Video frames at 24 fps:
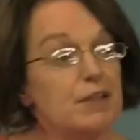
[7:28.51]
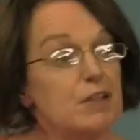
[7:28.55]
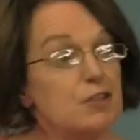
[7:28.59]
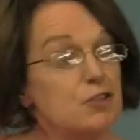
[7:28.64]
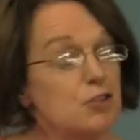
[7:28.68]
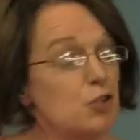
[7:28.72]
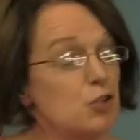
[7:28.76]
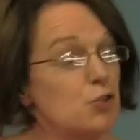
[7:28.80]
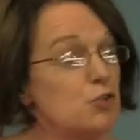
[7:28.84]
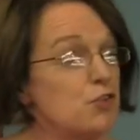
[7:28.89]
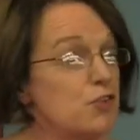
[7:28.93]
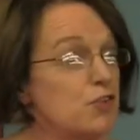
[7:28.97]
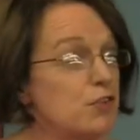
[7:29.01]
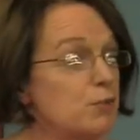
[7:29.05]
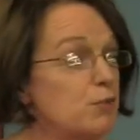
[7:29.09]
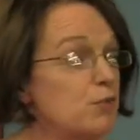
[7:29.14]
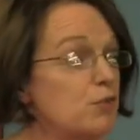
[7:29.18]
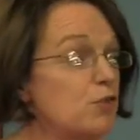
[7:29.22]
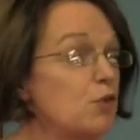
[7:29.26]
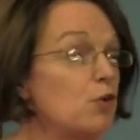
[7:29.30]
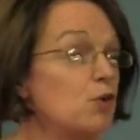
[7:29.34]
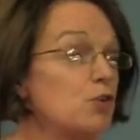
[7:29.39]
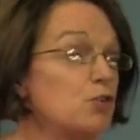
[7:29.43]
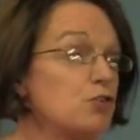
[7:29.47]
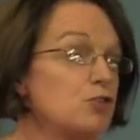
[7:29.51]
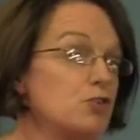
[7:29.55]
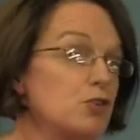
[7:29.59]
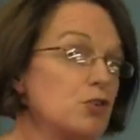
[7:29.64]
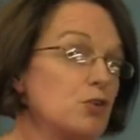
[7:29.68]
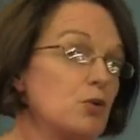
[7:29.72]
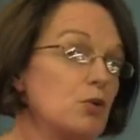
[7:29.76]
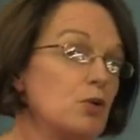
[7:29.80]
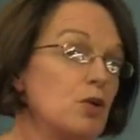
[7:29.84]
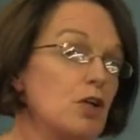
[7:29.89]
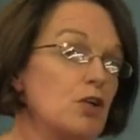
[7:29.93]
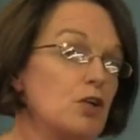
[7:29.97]
And he told us he was going
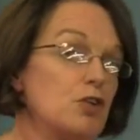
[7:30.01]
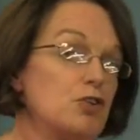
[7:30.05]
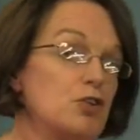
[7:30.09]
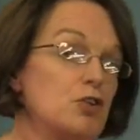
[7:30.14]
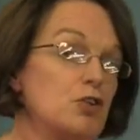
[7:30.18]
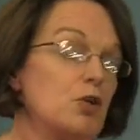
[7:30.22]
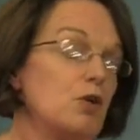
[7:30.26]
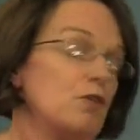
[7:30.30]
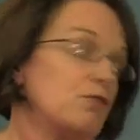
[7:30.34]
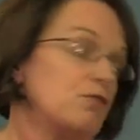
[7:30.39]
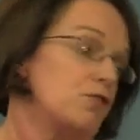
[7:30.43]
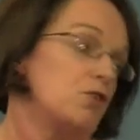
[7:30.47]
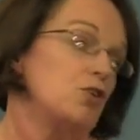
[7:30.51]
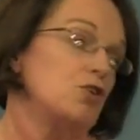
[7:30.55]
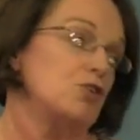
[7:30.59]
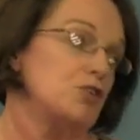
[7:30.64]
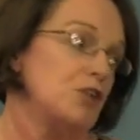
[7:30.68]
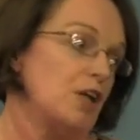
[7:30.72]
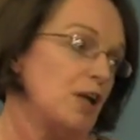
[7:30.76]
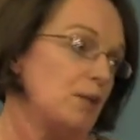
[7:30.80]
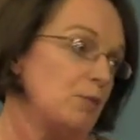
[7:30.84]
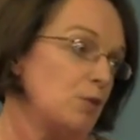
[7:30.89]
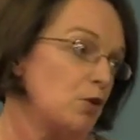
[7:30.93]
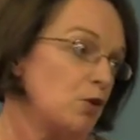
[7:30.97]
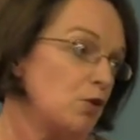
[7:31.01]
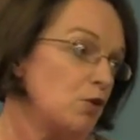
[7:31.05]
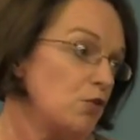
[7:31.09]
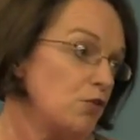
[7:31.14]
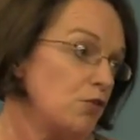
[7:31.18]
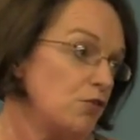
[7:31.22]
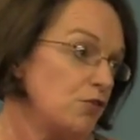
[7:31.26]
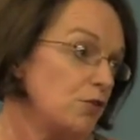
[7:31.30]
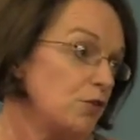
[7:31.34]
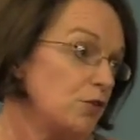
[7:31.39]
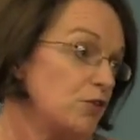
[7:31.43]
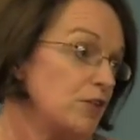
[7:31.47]
to do a full-time
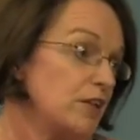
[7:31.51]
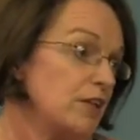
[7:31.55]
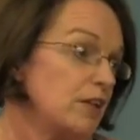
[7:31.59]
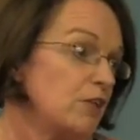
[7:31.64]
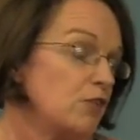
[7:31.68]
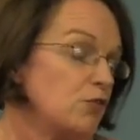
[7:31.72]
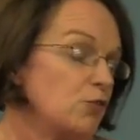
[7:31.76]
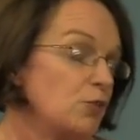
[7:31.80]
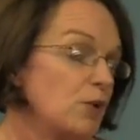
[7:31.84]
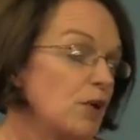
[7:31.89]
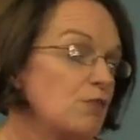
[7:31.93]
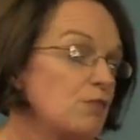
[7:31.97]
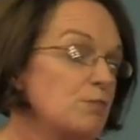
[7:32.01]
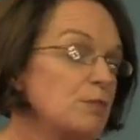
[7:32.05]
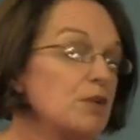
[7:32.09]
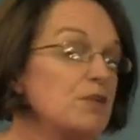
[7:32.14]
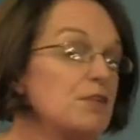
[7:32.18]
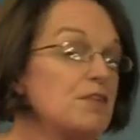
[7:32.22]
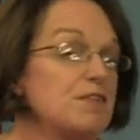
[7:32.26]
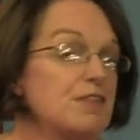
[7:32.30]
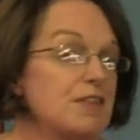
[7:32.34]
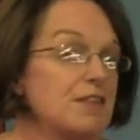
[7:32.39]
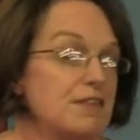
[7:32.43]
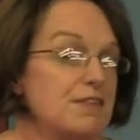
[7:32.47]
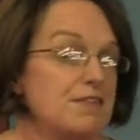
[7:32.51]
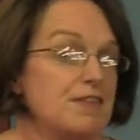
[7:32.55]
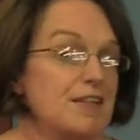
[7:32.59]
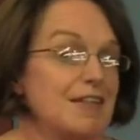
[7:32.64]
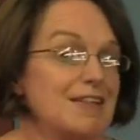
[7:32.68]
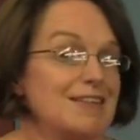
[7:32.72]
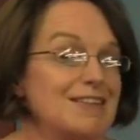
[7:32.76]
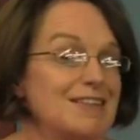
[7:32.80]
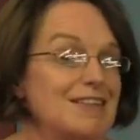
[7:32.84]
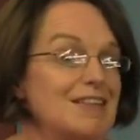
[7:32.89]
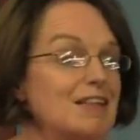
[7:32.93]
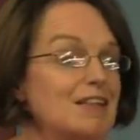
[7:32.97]
course for the next twelve months in
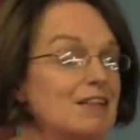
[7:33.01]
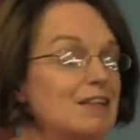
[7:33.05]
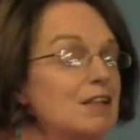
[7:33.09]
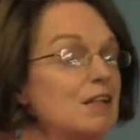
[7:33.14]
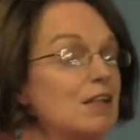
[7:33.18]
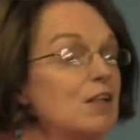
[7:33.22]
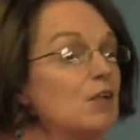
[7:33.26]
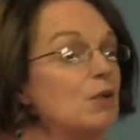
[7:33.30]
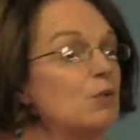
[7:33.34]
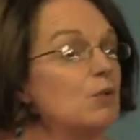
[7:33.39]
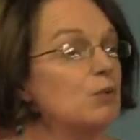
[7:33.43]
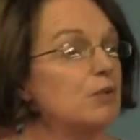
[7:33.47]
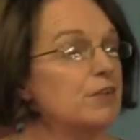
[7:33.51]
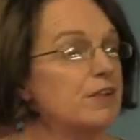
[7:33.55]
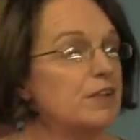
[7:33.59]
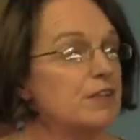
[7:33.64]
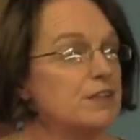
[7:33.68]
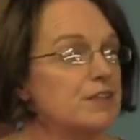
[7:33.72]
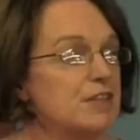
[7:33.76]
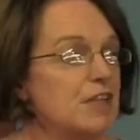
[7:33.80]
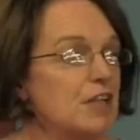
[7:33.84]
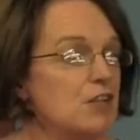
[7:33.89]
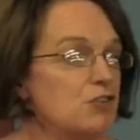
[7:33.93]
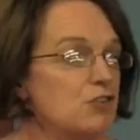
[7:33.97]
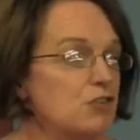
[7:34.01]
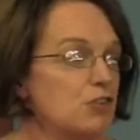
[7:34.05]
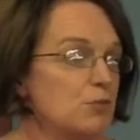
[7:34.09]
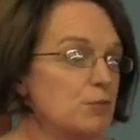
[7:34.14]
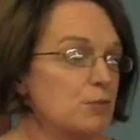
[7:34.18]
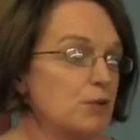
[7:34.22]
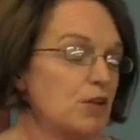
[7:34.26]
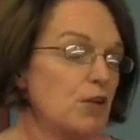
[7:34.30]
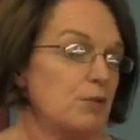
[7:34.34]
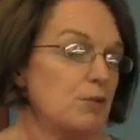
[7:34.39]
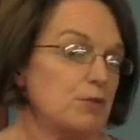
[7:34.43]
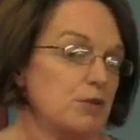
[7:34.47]
Saint Hill with the intention
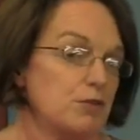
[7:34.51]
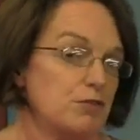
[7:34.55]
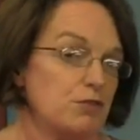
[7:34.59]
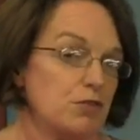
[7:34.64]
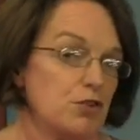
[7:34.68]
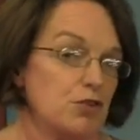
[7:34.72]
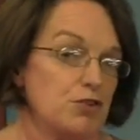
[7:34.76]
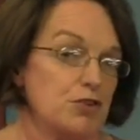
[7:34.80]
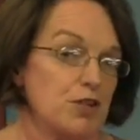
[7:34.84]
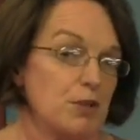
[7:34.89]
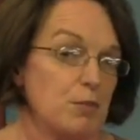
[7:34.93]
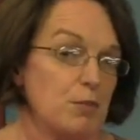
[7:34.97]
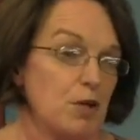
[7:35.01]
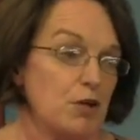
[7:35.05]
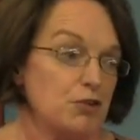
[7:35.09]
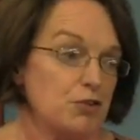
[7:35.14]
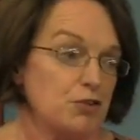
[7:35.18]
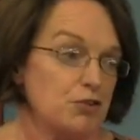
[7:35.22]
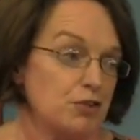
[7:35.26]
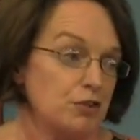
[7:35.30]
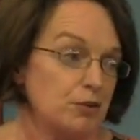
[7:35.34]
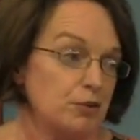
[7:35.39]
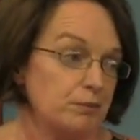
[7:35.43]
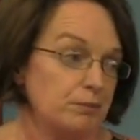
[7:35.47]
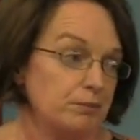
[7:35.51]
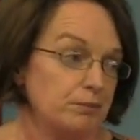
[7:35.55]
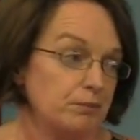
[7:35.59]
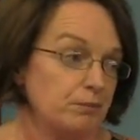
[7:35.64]
of becoming a full-time auditor.